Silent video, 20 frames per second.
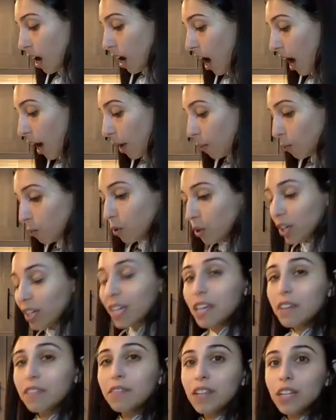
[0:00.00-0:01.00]
I would
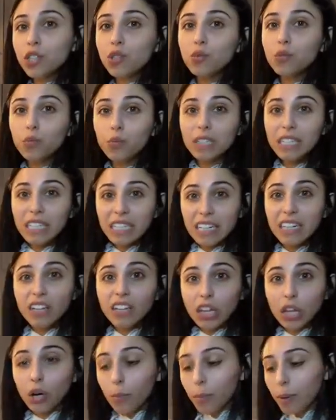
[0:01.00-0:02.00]
if this needed a
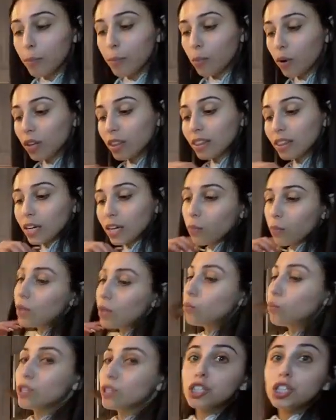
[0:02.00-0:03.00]
little bit more
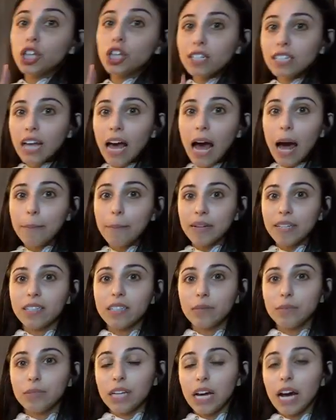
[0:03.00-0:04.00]
liquid, which does happen
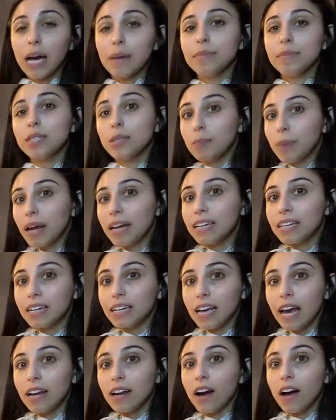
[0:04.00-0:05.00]
sometimes, depending
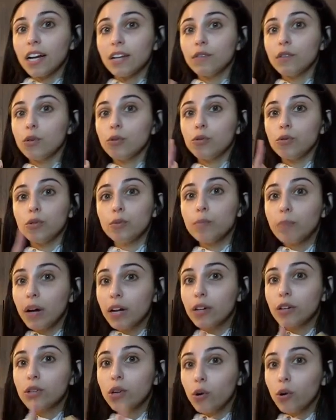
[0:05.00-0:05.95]
again on if you use butter,